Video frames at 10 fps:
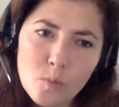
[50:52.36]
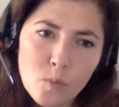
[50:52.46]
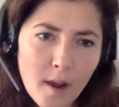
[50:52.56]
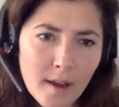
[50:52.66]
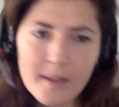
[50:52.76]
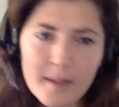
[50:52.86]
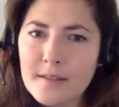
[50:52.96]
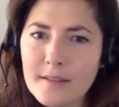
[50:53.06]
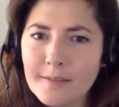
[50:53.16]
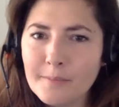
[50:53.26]
what
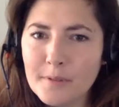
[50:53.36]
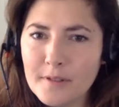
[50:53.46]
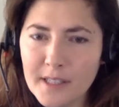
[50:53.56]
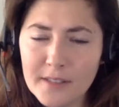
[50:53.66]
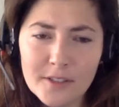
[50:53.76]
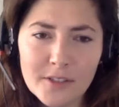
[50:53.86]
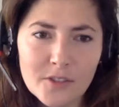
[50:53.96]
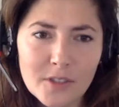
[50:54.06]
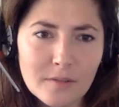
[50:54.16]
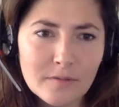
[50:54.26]
is the
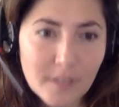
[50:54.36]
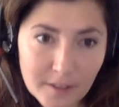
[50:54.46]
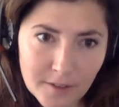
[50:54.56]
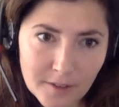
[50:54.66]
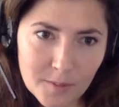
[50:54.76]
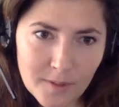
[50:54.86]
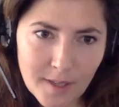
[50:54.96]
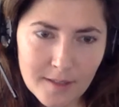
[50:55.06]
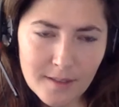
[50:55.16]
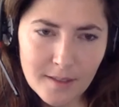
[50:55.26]
percentage of failures with
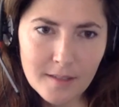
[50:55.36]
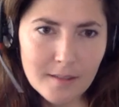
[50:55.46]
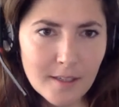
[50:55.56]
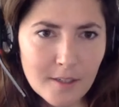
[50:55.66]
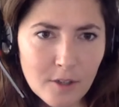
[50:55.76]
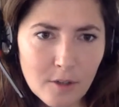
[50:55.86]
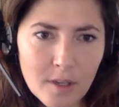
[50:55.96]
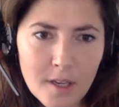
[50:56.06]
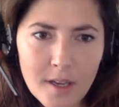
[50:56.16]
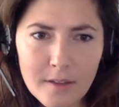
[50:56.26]
SCS? And I know
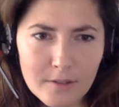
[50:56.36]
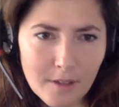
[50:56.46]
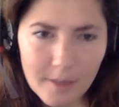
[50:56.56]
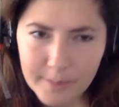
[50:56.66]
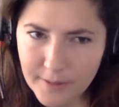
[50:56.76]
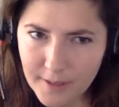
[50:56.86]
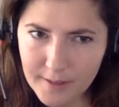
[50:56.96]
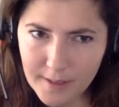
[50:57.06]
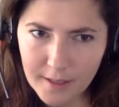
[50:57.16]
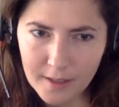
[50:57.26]
there's a couple
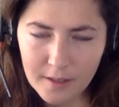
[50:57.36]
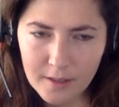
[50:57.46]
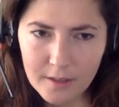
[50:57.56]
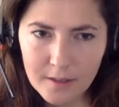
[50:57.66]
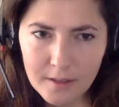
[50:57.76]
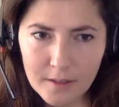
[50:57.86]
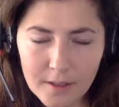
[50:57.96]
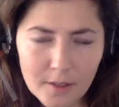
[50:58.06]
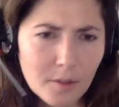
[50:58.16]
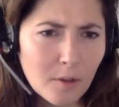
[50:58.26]
things that can,
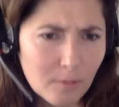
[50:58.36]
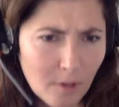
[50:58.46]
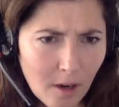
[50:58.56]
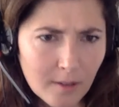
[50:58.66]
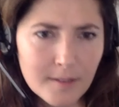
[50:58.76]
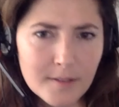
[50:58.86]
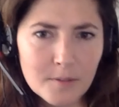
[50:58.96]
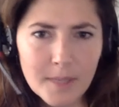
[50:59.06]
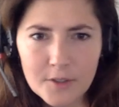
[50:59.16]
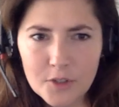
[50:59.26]
go wrong, as
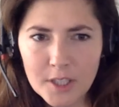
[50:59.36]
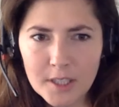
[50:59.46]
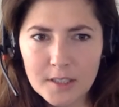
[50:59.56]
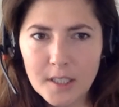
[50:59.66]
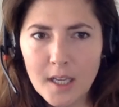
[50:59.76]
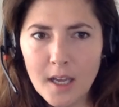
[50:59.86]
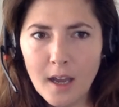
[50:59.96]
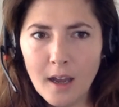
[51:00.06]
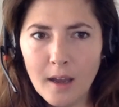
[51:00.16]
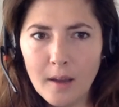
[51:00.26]
you mentioned,
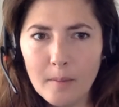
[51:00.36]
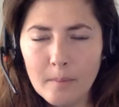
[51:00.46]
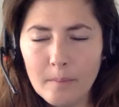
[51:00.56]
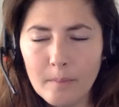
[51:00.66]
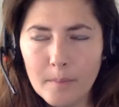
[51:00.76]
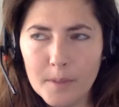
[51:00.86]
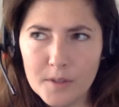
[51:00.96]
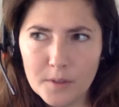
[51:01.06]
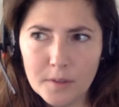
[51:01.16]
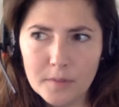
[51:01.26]
but
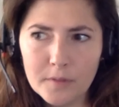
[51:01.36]
sort of,